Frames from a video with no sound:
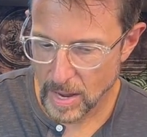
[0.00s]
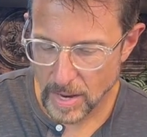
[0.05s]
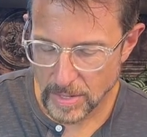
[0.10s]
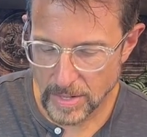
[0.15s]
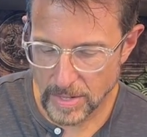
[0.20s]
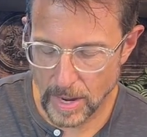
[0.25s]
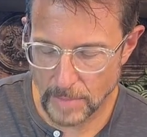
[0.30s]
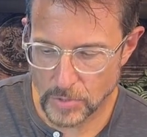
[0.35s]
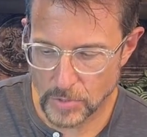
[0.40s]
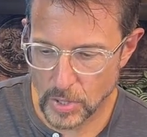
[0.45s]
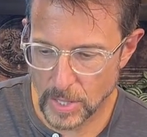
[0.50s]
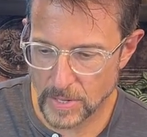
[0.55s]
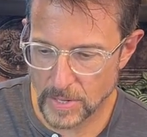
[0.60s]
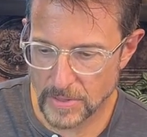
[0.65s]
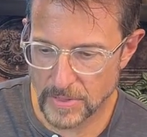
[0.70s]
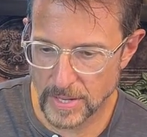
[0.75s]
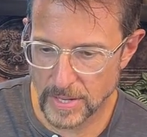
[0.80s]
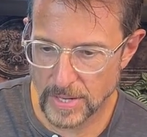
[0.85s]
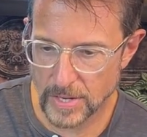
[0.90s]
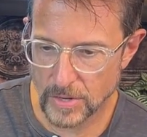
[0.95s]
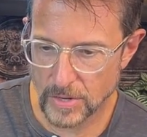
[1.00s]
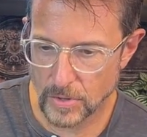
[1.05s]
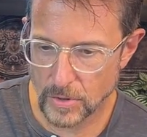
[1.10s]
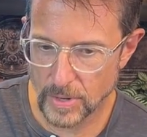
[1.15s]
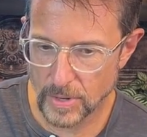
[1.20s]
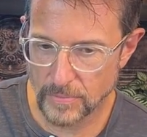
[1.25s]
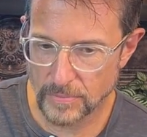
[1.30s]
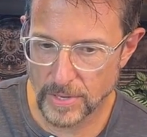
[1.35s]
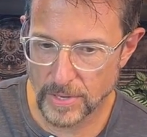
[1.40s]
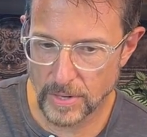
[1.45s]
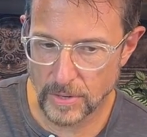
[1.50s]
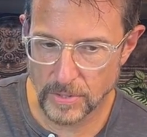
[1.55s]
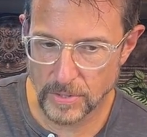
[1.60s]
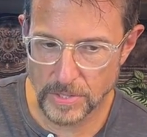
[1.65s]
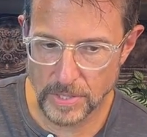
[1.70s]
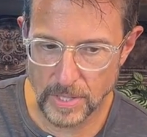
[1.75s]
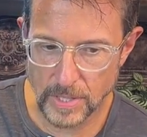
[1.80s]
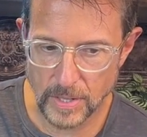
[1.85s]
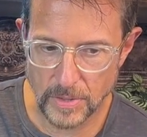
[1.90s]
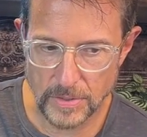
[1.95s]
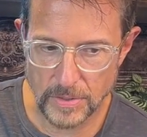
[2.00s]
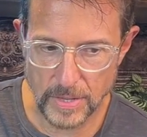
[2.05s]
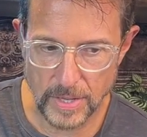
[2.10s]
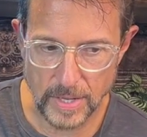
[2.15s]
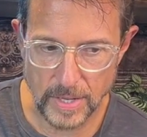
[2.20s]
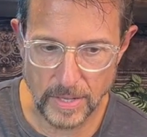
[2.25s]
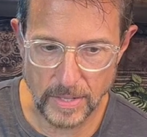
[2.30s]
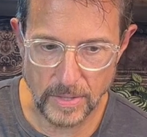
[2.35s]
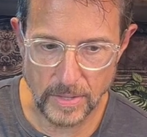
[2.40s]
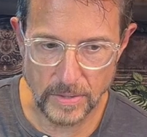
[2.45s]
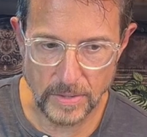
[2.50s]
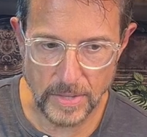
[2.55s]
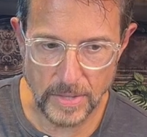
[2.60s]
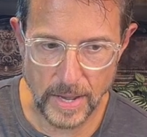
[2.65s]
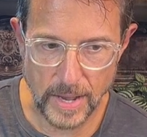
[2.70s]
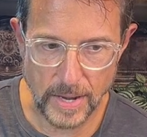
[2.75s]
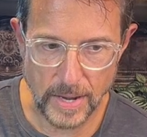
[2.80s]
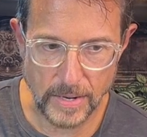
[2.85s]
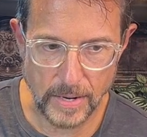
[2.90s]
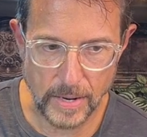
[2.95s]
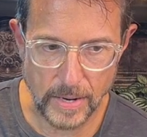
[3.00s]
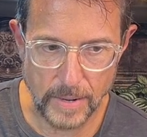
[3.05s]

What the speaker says: Yeah, I'm trying to think here if there is anything that